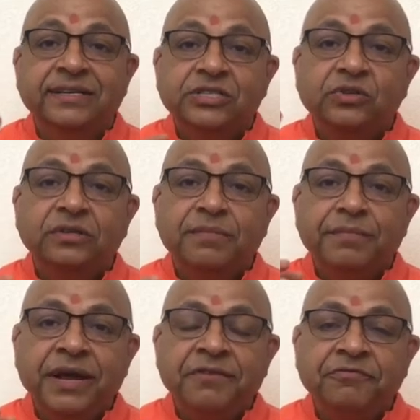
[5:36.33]
So the
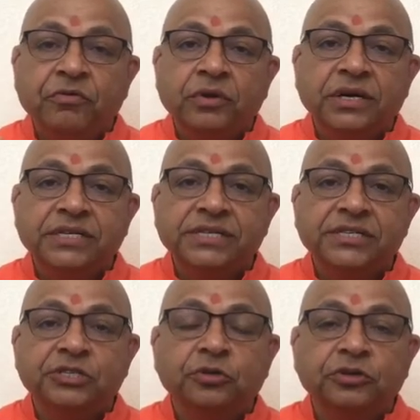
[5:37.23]
main focus
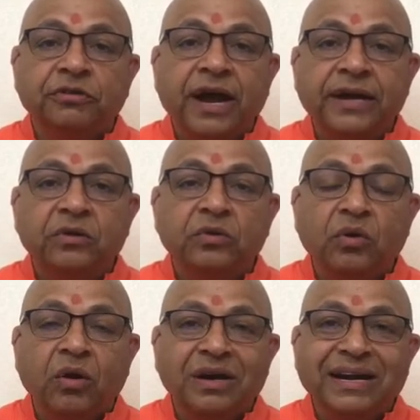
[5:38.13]
is to try to
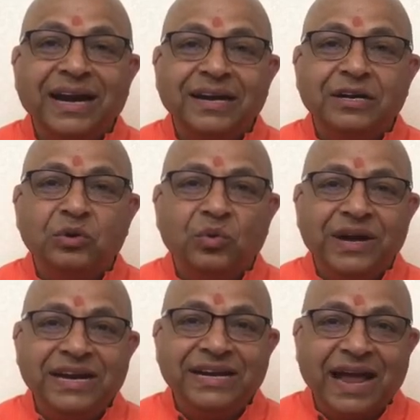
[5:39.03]
not get too
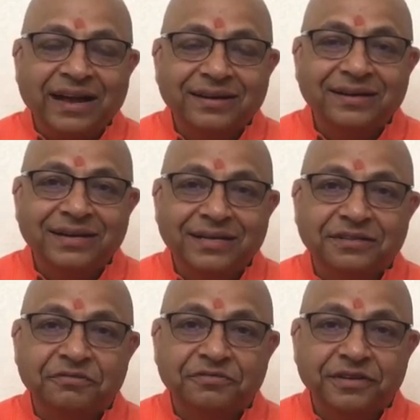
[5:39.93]
entangled in
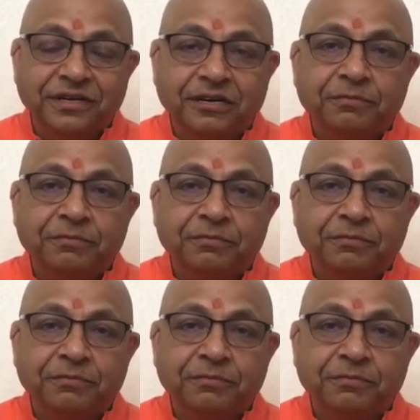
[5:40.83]
the world,